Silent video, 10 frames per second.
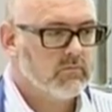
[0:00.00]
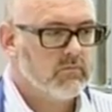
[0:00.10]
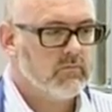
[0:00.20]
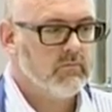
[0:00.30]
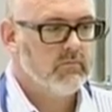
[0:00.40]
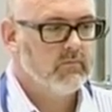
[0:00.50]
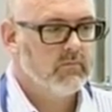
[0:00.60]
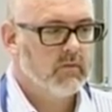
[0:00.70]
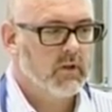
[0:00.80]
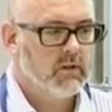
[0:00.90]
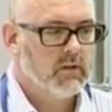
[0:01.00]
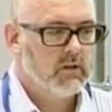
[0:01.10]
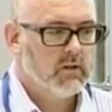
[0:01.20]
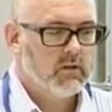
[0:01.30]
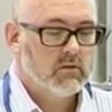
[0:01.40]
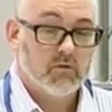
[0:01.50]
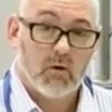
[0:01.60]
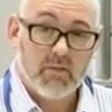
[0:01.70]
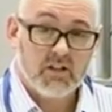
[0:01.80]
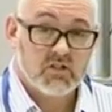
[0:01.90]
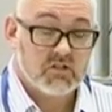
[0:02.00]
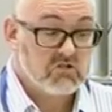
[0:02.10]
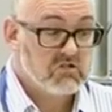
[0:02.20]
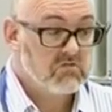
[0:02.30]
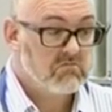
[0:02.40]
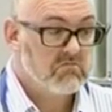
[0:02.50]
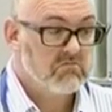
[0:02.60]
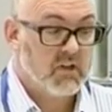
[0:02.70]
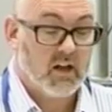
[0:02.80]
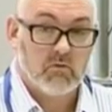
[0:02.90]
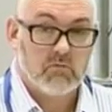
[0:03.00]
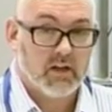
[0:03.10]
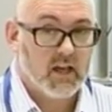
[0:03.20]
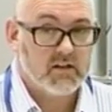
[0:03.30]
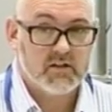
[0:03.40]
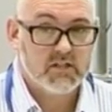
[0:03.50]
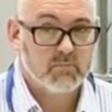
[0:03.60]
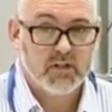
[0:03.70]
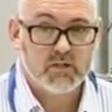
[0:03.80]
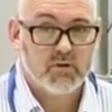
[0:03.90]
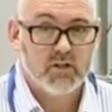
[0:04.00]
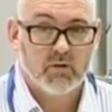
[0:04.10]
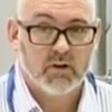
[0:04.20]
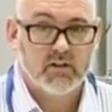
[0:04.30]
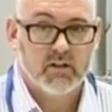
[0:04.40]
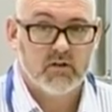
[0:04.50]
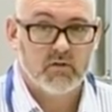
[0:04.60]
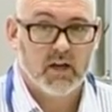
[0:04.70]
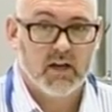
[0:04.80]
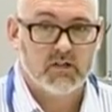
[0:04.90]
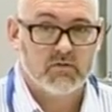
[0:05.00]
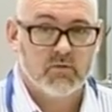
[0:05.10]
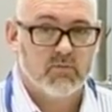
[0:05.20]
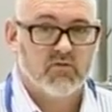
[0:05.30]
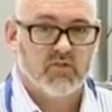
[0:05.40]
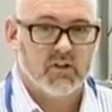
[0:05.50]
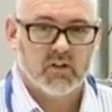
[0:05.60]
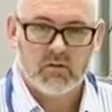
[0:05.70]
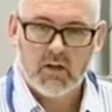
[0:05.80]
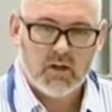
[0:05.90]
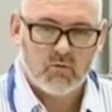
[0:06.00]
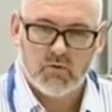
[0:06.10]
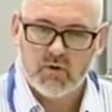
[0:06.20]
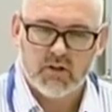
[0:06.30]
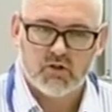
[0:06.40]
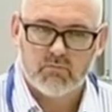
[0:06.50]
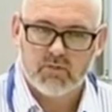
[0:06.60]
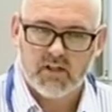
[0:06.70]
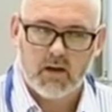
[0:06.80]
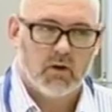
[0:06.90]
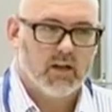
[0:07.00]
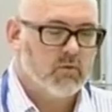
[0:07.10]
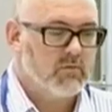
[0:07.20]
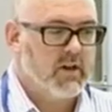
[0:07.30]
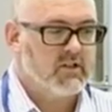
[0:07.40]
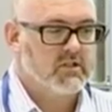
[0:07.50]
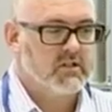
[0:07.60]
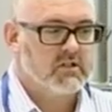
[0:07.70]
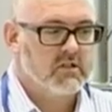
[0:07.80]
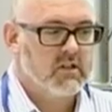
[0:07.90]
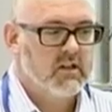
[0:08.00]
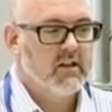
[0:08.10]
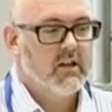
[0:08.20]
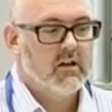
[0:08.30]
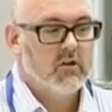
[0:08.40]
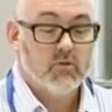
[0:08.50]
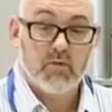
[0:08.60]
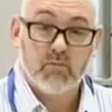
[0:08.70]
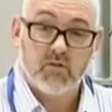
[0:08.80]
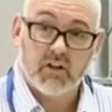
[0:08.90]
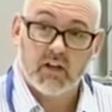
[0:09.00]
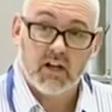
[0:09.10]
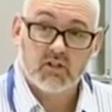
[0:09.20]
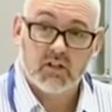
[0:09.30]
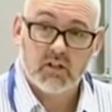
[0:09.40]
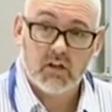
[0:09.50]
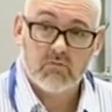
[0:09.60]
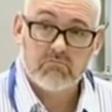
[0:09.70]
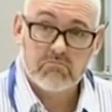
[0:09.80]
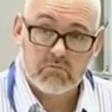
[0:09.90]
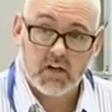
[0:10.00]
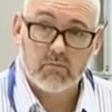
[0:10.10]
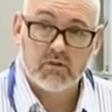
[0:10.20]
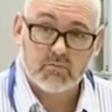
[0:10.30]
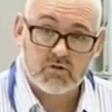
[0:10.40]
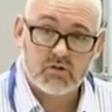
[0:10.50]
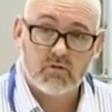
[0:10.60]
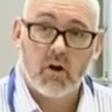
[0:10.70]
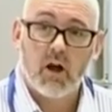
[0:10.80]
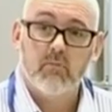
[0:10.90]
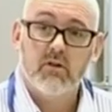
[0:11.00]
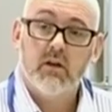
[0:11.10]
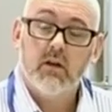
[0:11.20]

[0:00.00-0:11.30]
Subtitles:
We've got medicines. Now, again, this splits people in the UK. Some people feel that we really shouldn't be dabbling with medicines. Other people think, actually, being able to prescribe